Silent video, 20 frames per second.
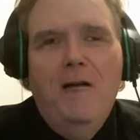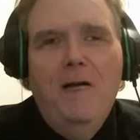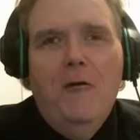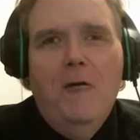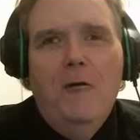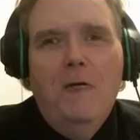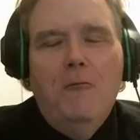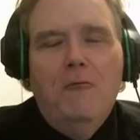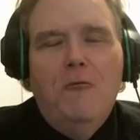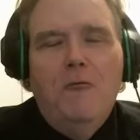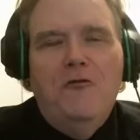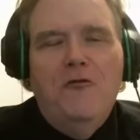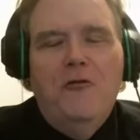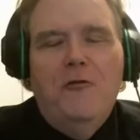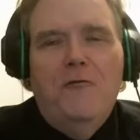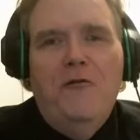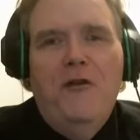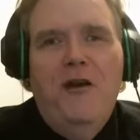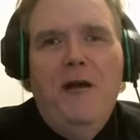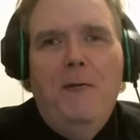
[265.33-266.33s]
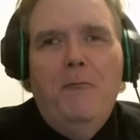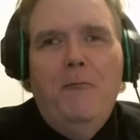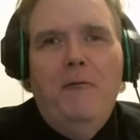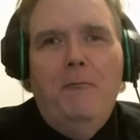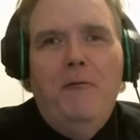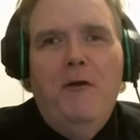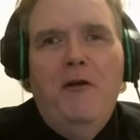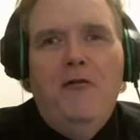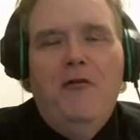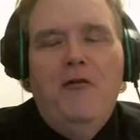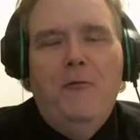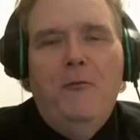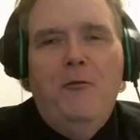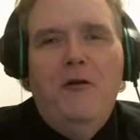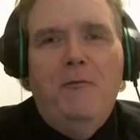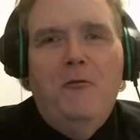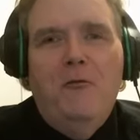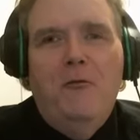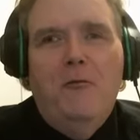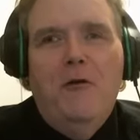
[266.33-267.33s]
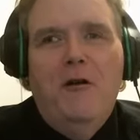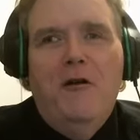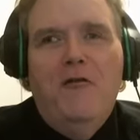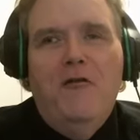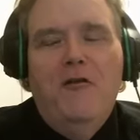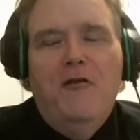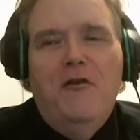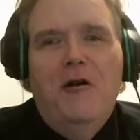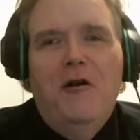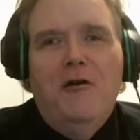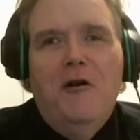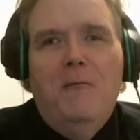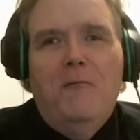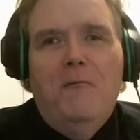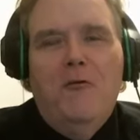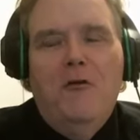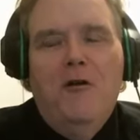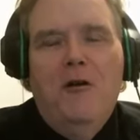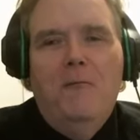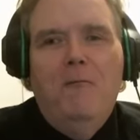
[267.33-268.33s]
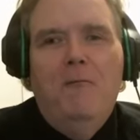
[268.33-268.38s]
Or was your family business people? Where does this all come from?